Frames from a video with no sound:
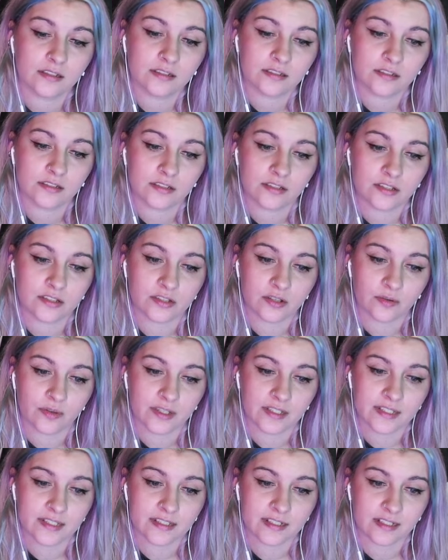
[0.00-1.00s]
So
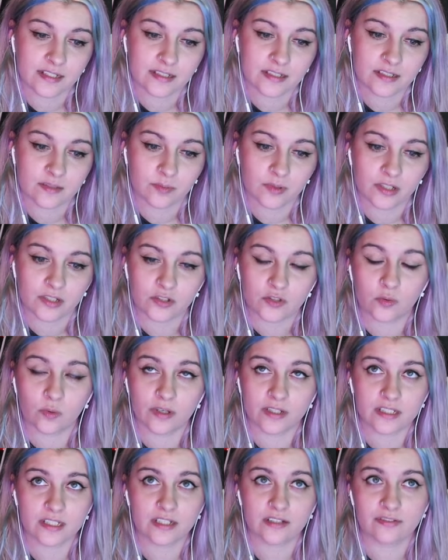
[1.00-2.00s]
this needs to be
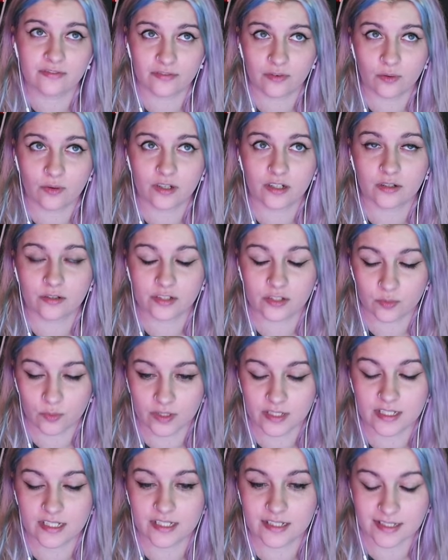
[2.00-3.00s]
24 or
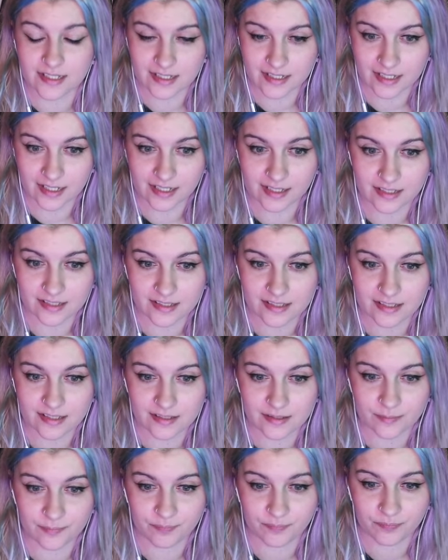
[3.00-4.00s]

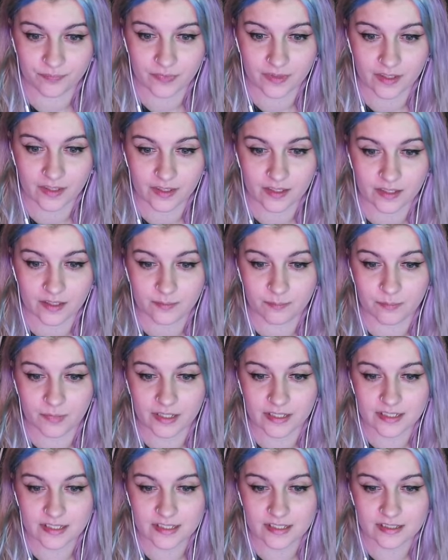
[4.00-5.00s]
26.
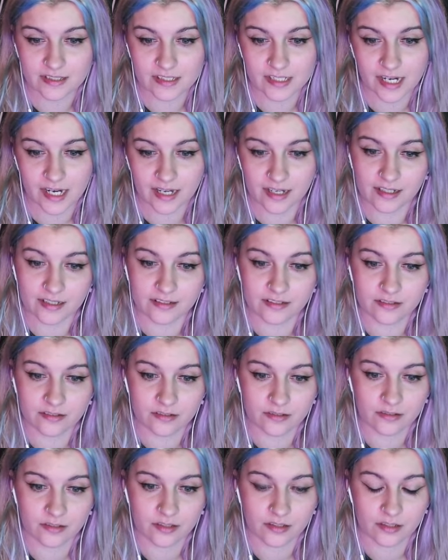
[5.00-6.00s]
Minus 10
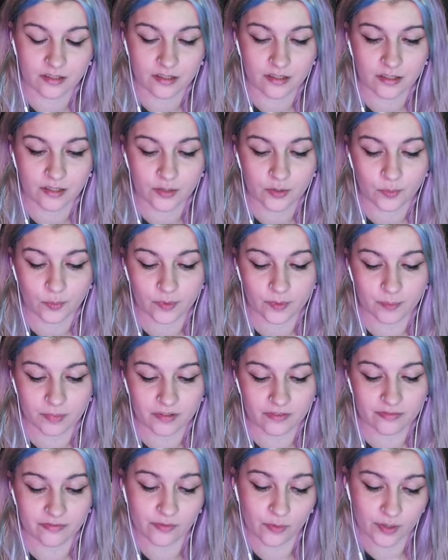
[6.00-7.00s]
would be
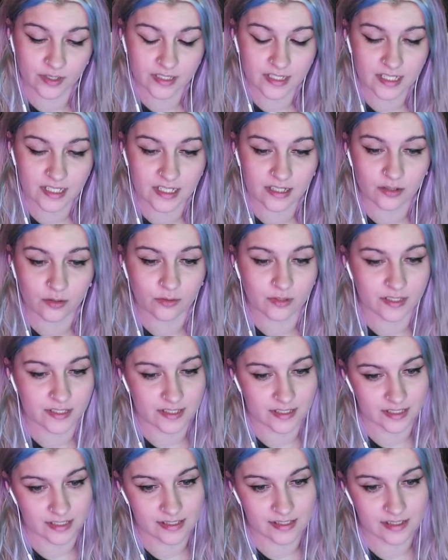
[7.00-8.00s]
14 or
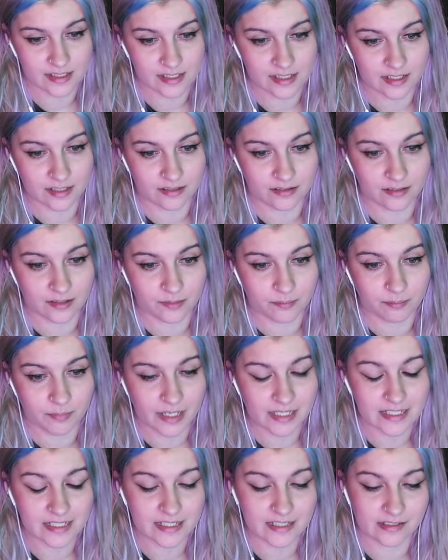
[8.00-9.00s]
16.
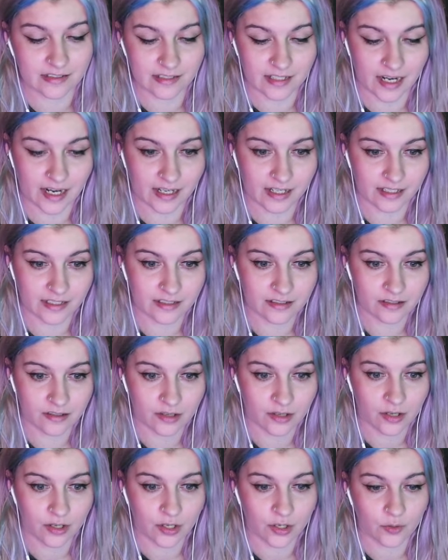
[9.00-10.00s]
Minus 9
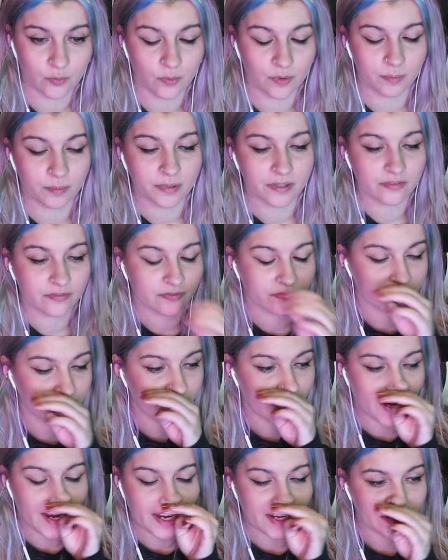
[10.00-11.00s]
would be
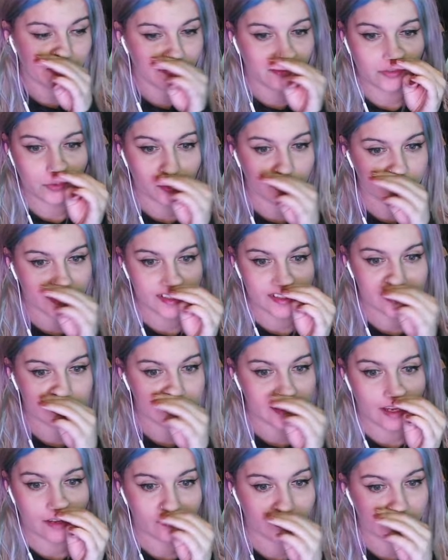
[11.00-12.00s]
5 or
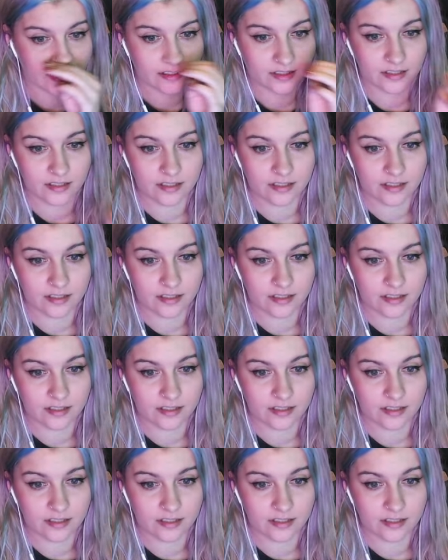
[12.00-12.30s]
7.